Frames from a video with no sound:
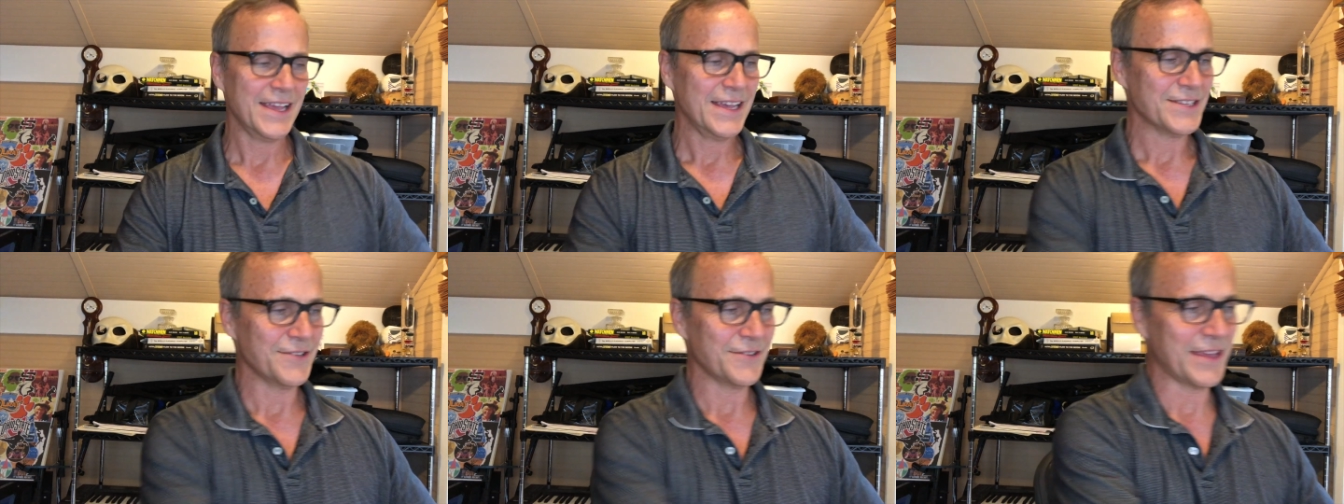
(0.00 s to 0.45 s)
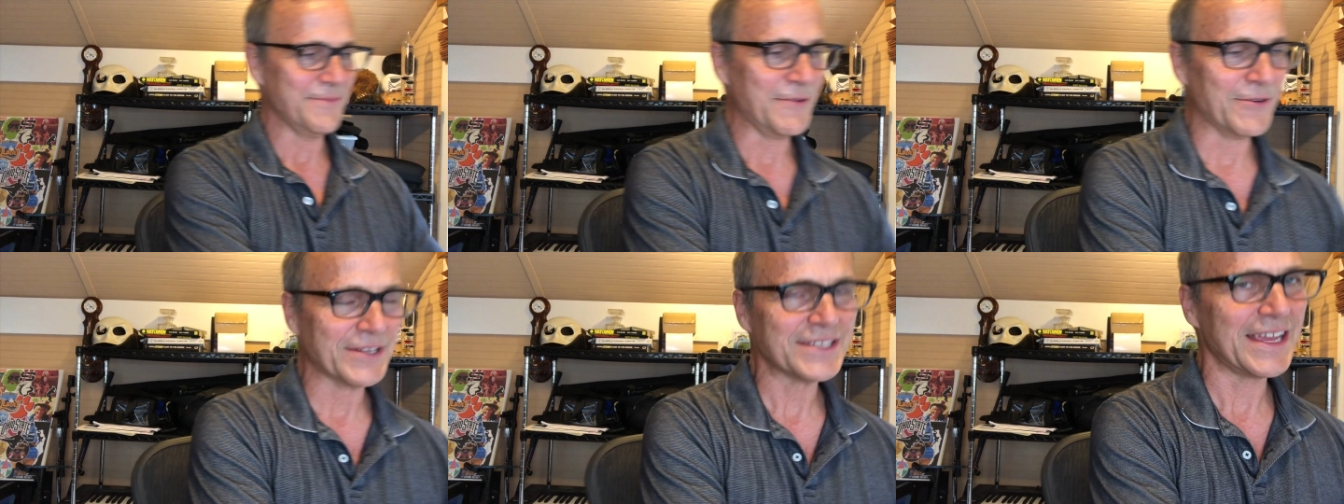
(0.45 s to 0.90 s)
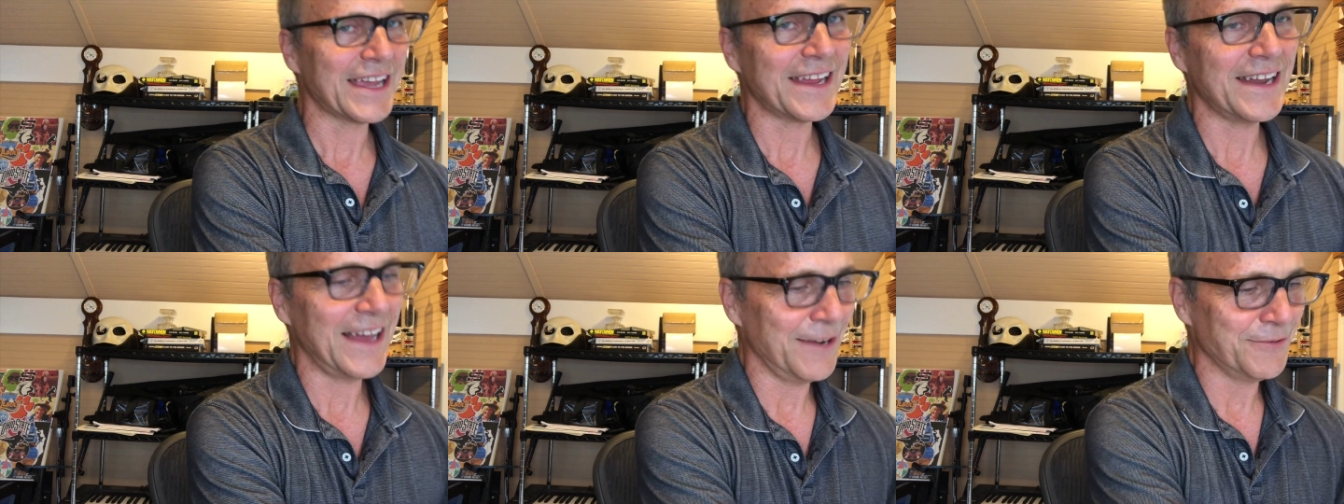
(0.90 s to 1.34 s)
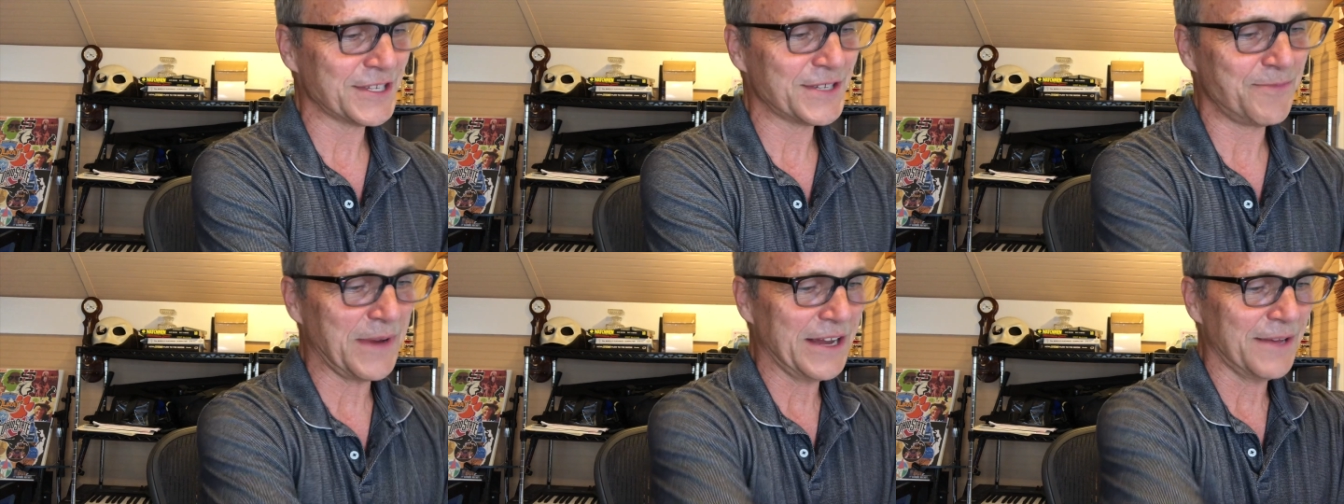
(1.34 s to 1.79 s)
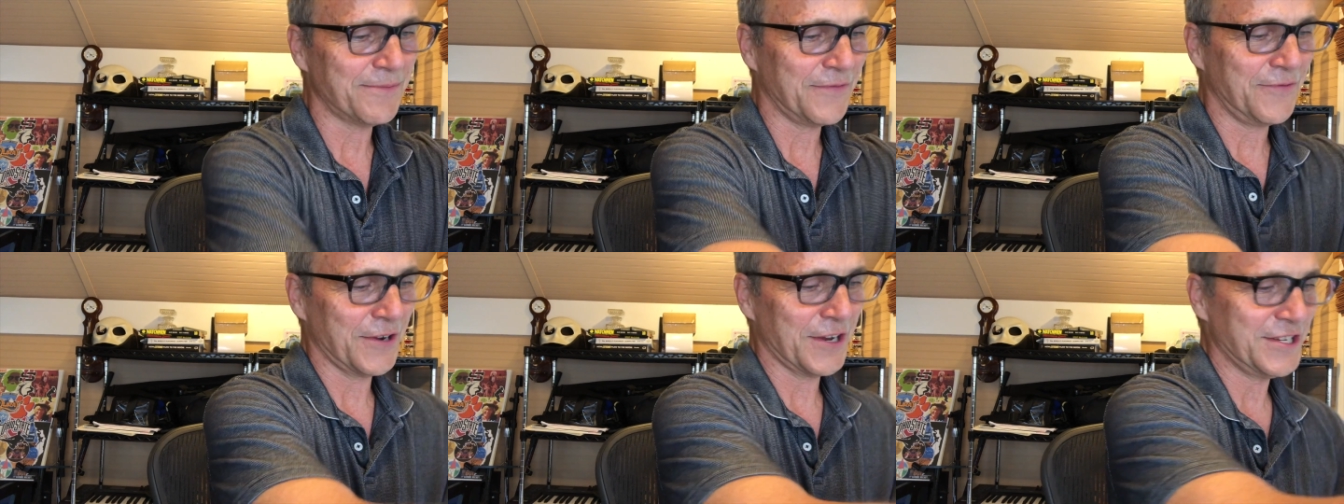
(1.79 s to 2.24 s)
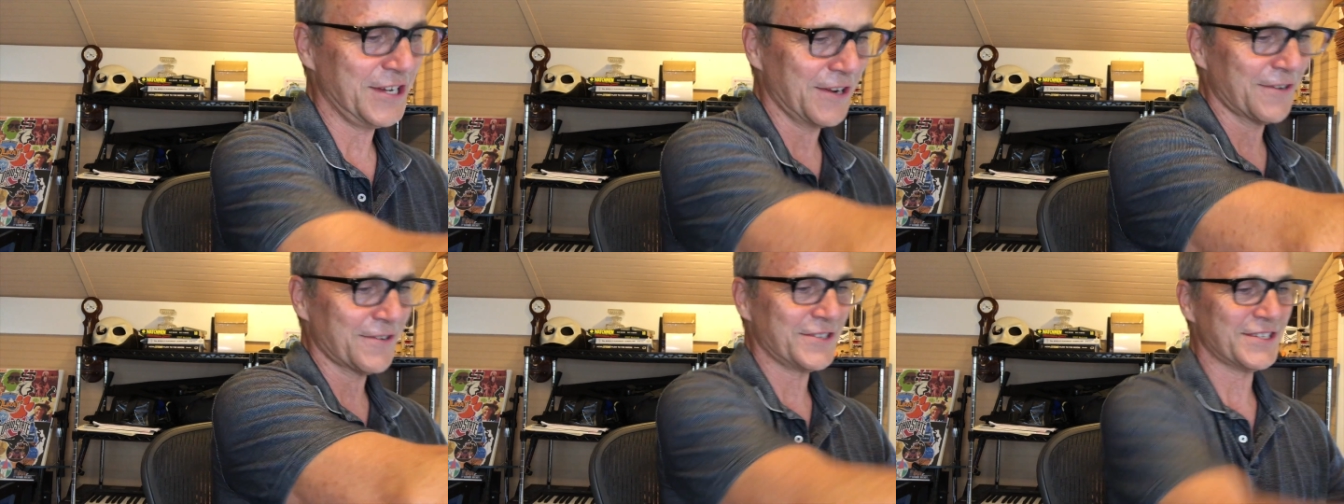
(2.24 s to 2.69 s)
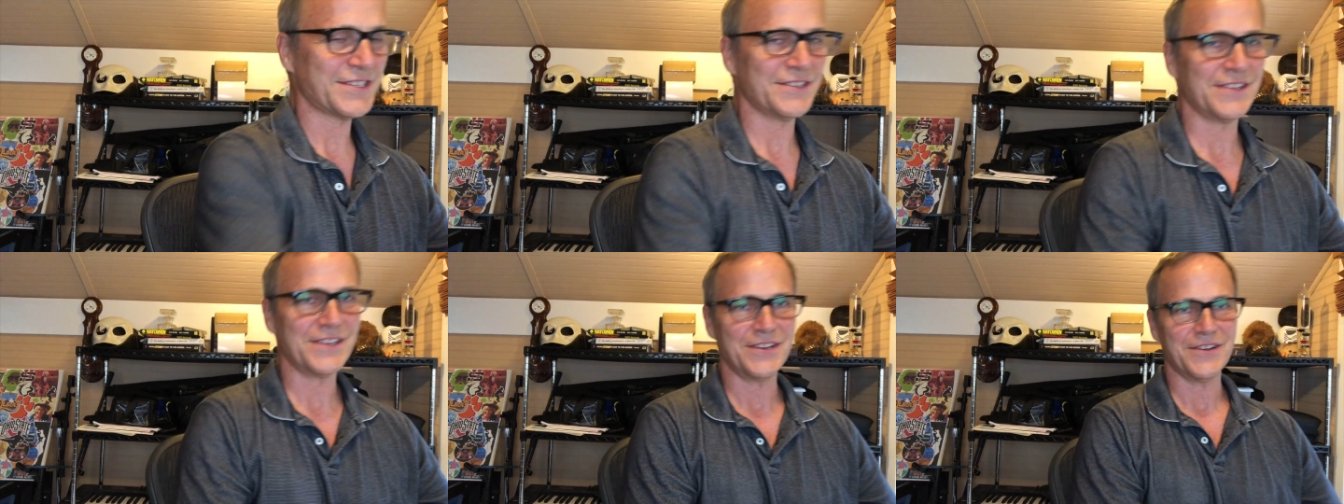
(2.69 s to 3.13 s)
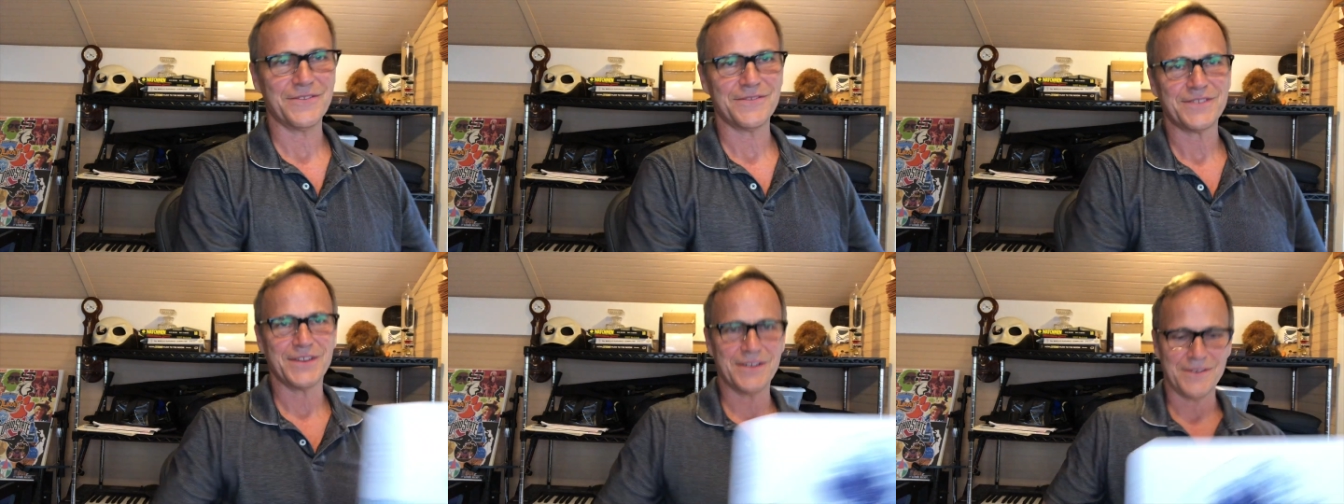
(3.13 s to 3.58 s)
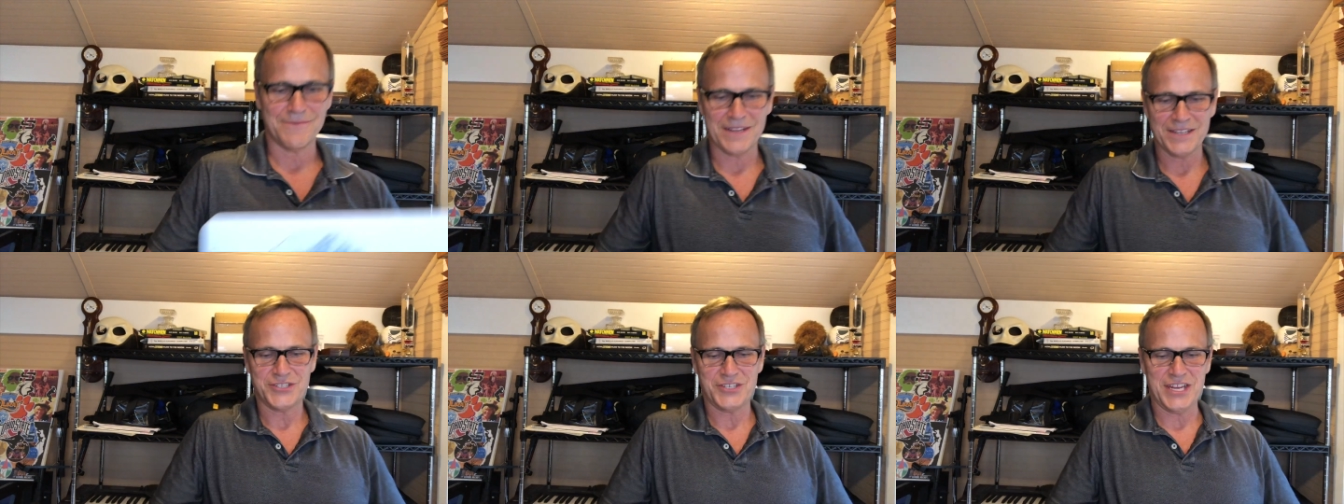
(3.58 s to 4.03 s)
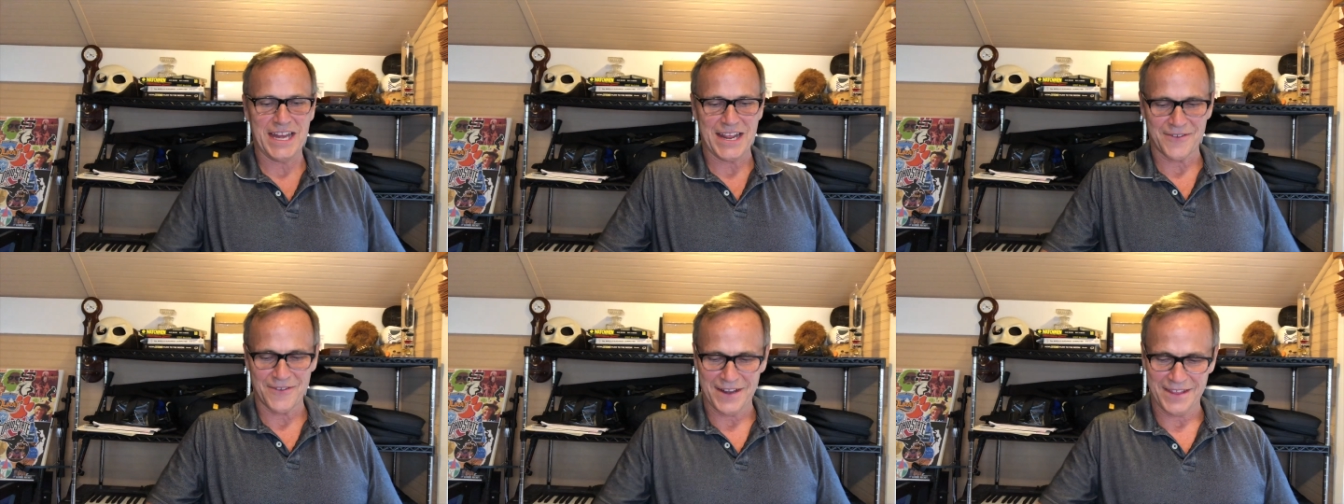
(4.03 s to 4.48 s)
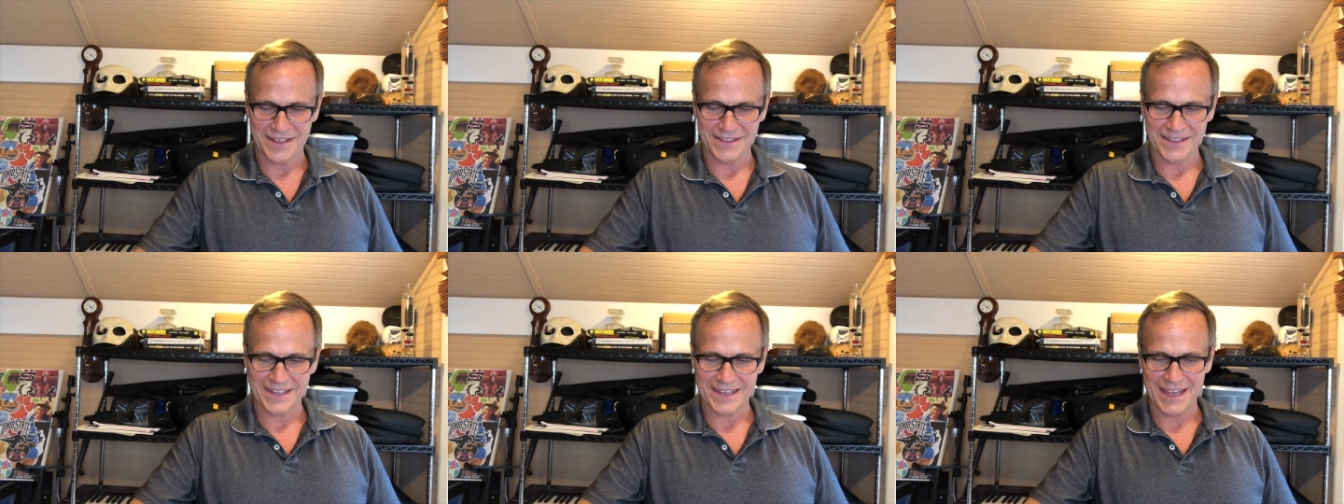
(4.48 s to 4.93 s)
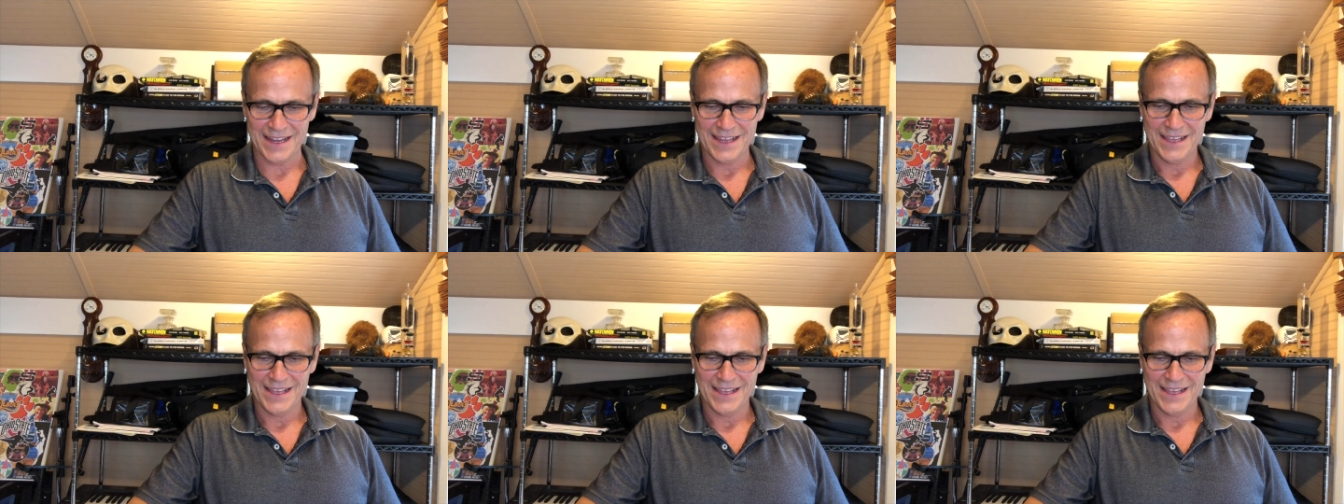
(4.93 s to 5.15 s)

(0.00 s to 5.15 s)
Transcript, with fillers: So give me one second. I will speed up the footage here just so that, you know, you know, I'm not cheating or anything like that.